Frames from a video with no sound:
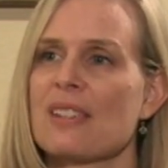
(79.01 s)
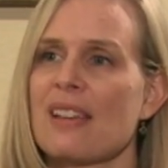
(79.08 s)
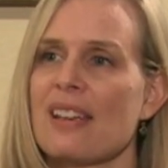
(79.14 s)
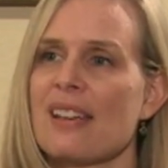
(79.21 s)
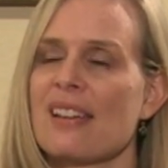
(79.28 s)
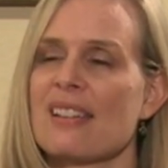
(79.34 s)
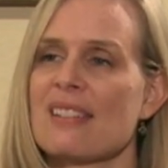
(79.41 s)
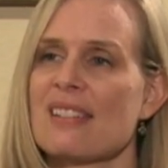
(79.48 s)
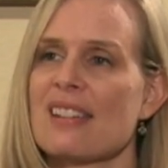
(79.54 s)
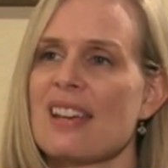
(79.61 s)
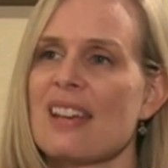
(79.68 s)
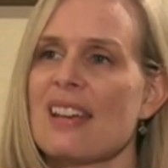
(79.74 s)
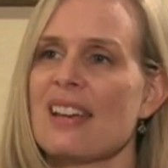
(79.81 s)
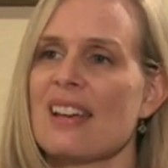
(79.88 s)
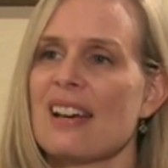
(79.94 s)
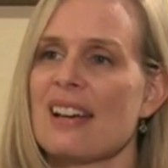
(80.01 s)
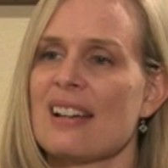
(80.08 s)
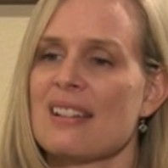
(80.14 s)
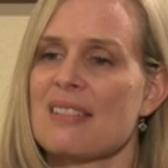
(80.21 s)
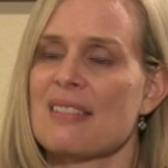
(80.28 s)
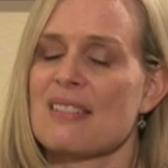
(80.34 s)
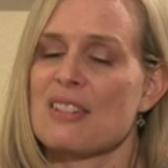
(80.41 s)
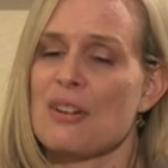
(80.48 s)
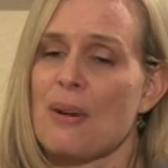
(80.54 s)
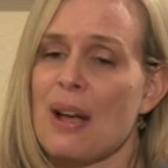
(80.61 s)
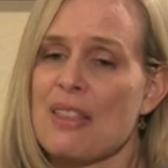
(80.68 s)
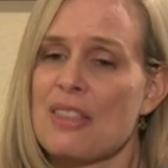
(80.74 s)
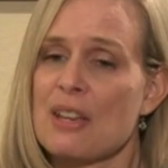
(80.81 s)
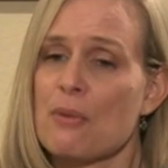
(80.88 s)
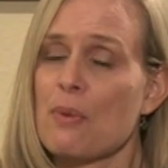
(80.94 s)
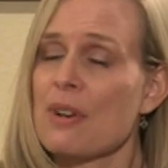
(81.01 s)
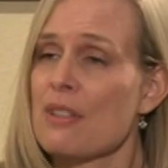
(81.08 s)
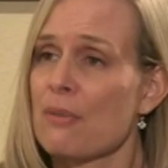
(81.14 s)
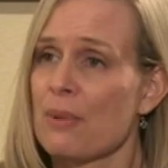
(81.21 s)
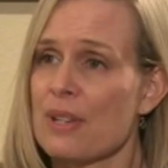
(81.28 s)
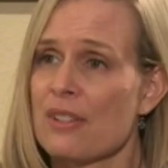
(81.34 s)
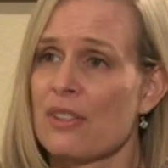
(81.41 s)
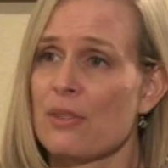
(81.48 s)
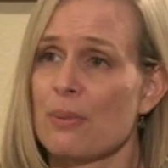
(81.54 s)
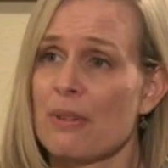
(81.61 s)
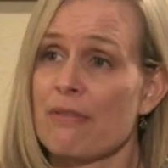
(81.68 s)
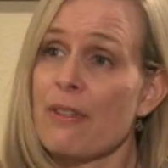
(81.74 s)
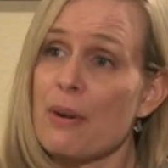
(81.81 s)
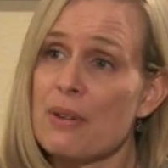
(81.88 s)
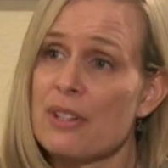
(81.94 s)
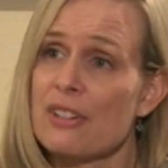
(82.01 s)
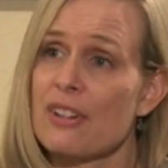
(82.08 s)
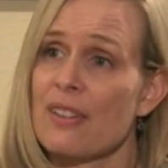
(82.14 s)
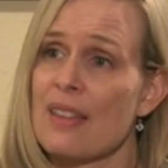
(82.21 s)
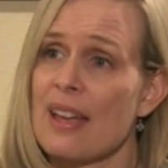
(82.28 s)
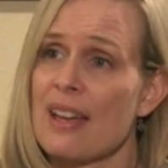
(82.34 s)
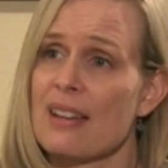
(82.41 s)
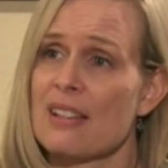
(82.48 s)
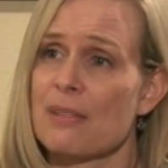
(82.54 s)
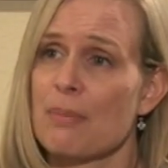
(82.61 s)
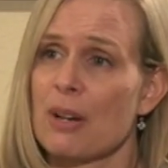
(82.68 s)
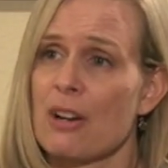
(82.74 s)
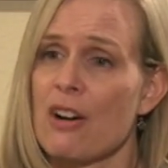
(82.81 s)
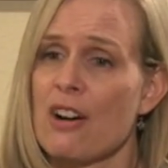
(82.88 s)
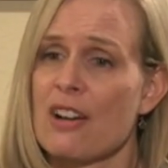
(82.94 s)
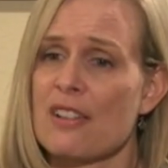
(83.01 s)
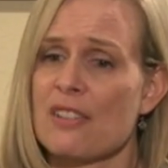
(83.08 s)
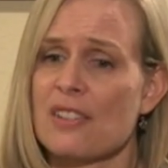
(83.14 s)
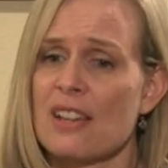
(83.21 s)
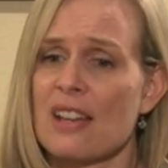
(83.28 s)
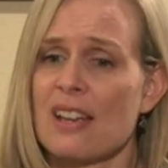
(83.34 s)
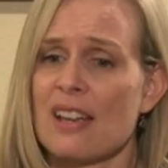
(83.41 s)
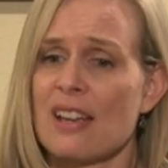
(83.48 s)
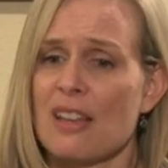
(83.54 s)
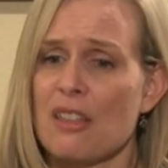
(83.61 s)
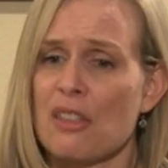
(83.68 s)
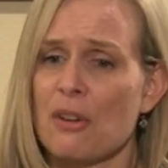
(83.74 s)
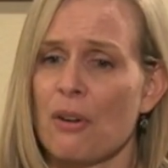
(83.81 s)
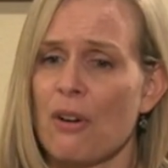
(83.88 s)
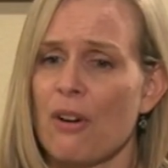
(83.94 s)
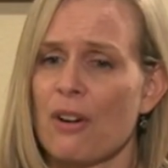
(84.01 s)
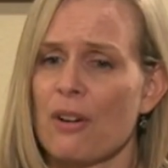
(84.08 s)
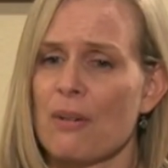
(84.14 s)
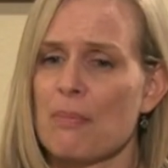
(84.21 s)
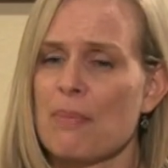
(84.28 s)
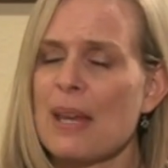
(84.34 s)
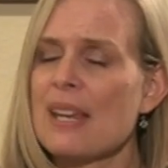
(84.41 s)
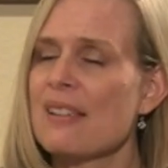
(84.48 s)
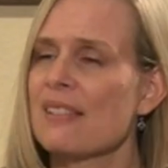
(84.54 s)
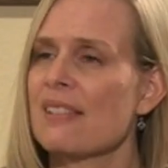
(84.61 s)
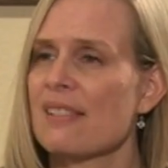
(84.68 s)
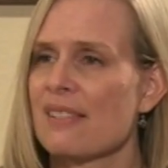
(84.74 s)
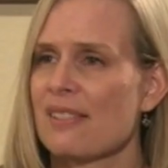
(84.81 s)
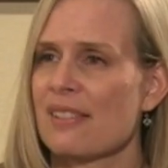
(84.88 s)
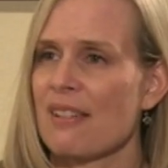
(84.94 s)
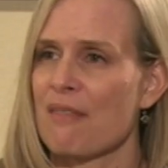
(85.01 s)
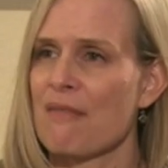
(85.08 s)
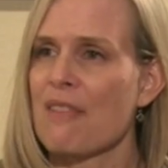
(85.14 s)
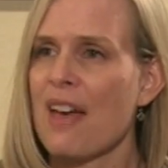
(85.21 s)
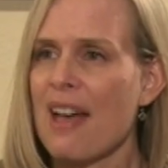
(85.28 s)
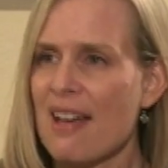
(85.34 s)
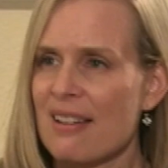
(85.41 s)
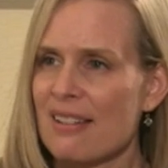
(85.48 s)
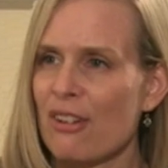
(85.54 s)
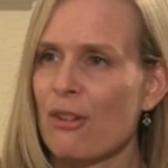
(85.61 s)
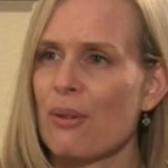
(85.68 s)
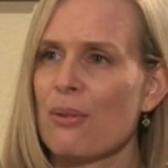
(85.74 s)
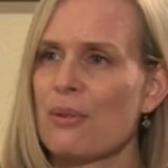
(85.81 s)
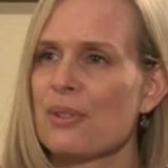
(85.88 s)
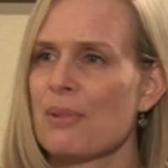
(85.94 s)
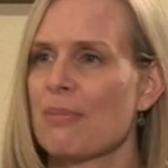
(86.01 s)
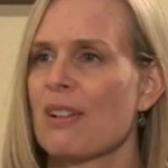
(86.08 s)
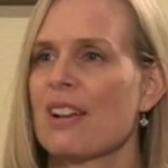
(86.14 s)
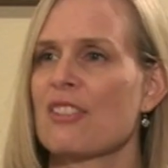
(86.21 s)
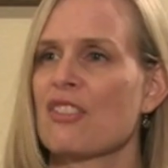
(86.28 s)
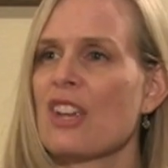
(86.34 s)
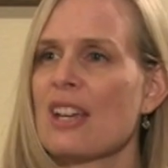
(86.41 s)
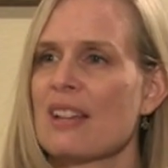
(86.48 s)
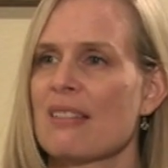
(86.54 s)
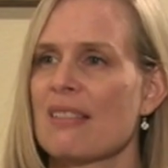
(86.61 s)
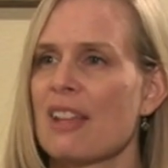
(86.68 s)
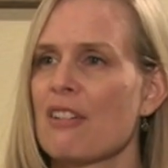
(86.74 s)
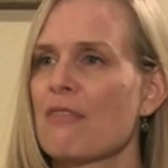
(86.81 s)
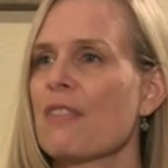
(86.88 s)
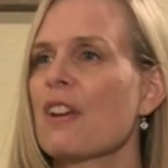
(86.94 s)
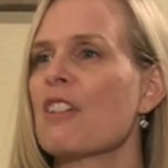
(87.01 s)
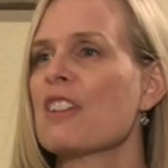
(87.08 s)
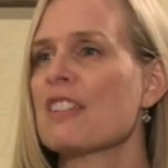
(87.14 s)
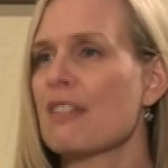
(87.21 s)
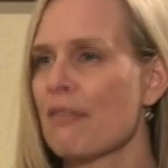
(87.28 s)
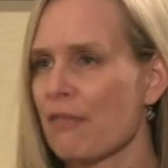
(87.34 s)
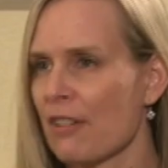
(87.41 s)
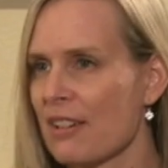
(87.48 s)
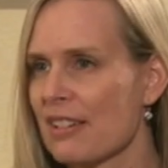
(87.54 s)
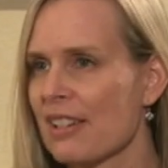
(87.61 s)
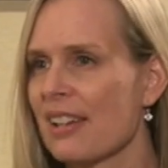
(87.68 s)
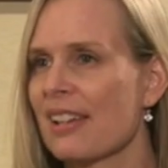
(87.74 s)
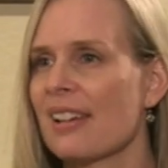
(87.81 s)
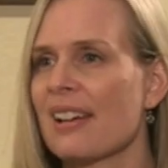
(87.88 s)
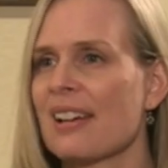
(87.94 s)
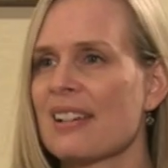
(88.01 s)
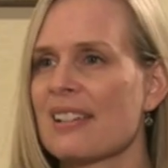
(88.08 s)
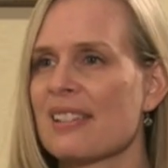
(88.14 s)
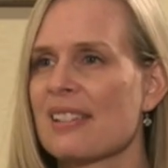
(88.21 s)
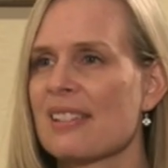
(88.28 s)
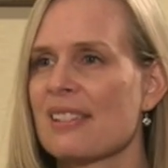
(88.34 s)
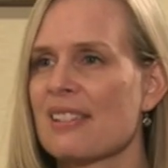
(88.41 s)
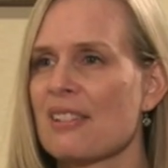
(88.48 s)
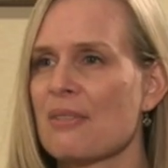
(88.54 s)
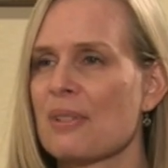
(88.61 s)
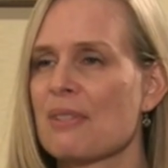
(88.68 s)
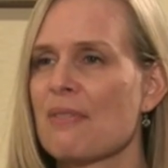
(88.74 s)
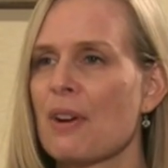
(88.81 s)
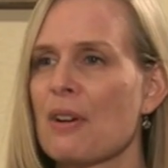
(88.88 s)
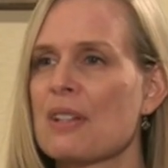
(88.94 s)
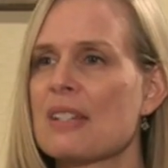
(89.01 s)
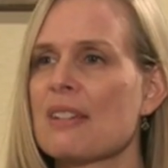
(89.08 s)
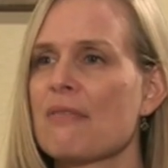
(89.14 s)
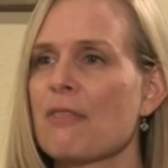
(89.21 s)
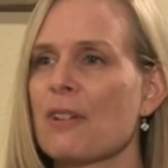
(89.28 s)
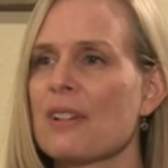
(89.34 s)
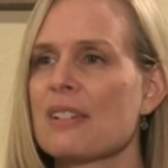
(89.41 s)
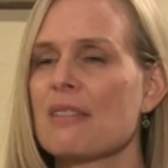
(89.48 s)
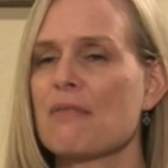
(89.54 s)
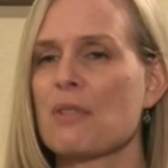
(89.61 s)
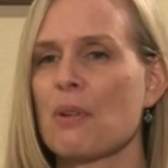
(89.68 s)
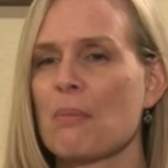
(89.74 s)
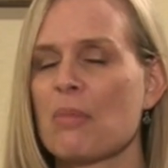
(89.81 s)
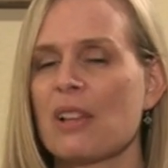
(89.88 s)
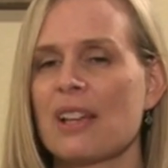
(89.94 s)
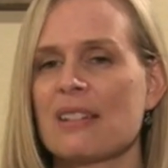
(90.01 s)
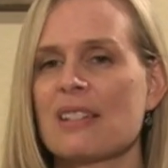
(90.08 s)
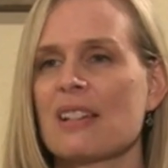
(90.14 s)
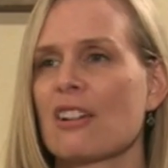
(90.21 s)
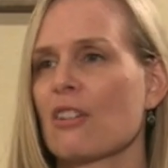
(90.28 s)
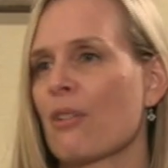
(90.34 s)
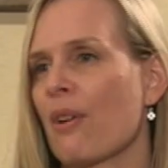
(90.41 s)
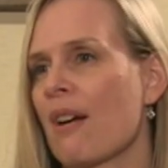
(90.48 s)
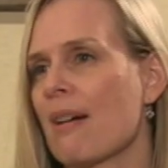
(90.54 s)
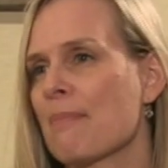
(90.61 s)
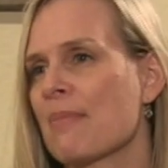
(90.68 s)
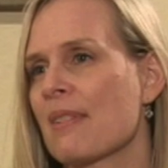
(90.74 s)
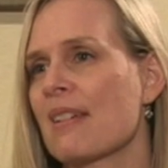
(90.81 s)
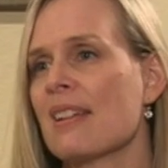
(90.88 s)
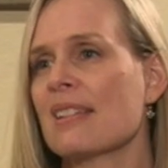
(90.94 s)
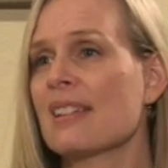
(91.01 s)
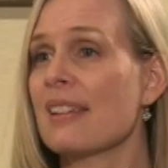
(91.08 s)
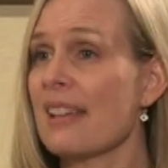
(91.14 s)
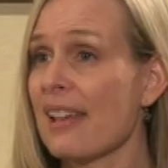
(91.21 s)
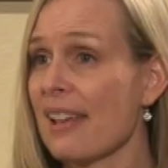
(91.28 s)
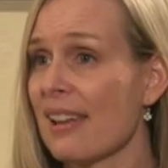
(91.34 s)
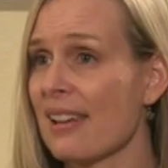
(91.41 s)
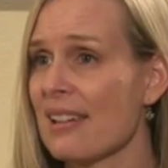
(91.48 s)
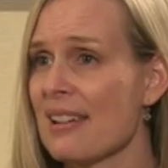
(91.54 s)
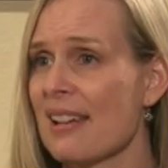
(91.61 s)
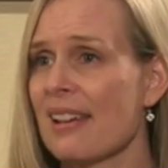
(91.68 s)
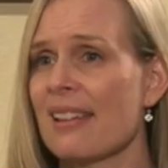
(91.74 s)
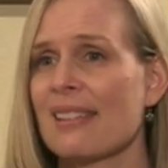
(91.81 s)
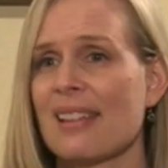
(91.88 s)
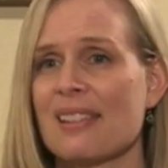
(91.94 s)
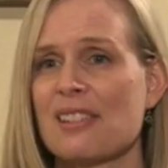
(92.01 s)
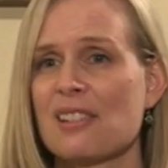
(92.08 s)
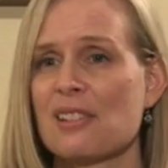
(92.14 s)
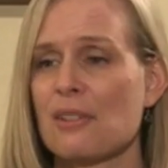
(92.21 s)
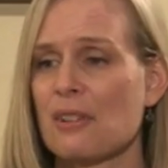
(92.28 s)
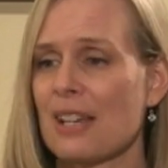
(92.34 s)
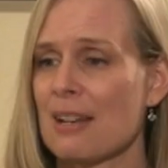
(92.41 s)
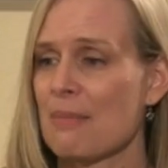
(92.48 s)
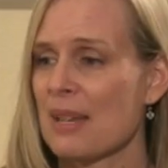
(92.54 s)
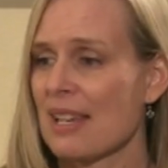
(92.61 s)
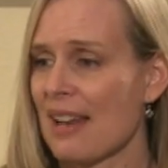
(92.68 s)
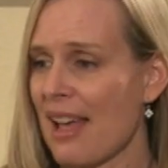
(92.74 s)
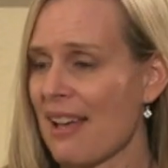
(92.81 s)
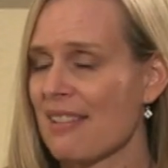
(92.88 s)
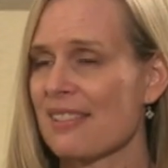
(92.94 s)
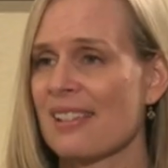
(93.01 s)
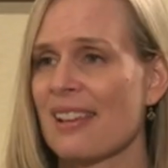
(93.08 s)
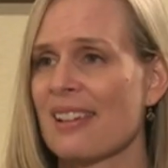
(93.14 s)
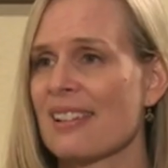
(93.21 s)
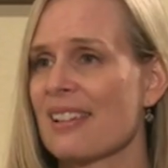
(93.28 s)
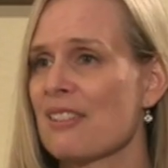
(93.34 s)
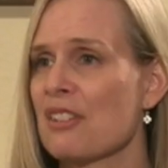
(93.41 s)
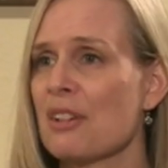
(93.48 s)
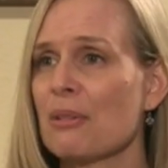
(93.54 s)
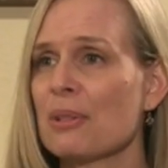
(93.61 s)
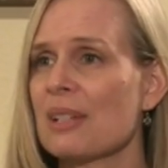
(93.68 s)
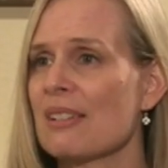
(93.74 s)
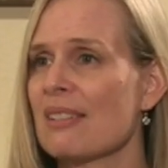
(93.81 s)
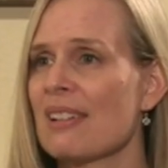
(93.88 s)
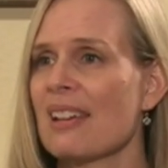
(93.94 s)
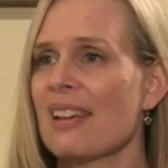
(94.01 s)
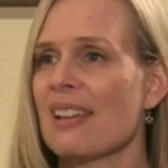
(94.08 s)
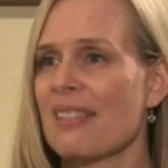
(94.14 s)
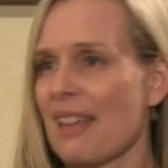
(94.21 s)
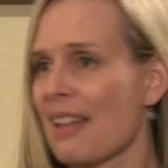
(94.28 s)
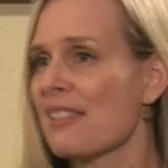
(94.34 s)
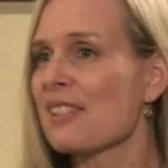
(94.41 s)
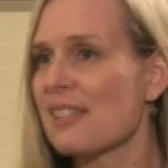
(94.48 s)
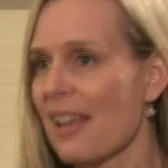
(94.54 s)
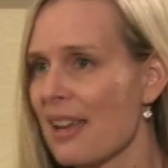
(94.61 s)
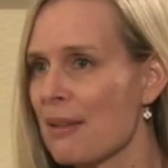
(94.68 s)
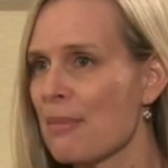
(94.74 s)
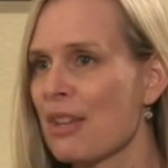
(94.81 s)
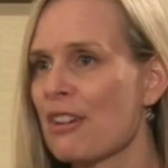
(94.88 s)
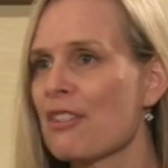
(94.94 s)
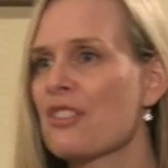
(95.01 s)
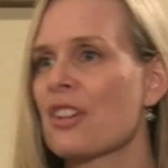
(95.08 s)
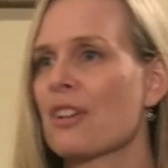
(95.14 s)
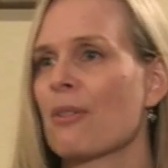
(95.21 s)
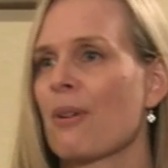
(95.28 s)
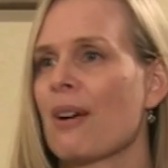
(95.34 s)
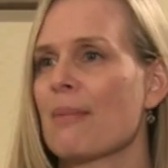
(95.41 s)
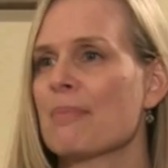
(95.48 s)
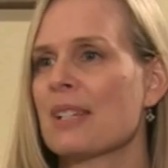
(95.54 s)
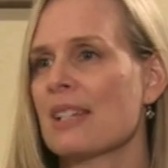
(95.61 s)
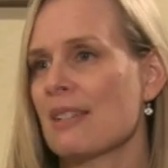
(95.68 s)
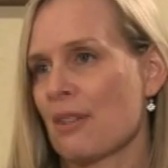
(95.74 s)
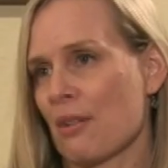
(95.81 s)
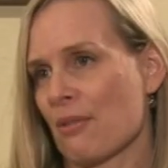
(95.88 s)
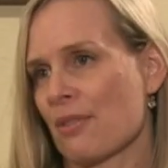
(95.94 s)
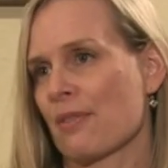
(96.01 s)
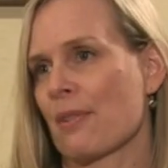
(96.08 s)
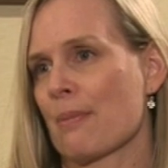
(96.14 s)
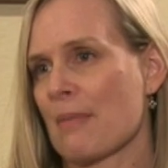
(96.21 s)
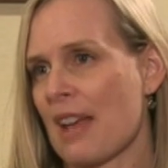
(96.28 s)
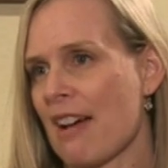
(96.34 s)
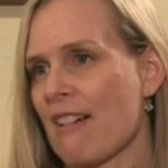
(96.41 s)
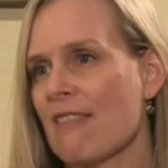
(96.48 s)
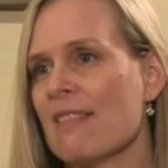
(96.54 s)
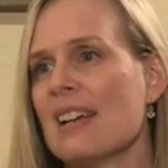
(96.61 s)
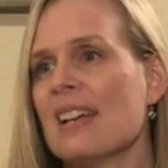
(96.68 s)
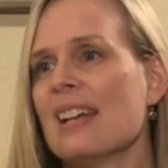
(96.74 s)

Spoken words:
And I think one of the reasons we focused on that is because there are pieces of that whole supply chain that are very different. It's very different if you're planting a crop today that's still going to be an asset and yielding that same energy crop 10 years from now.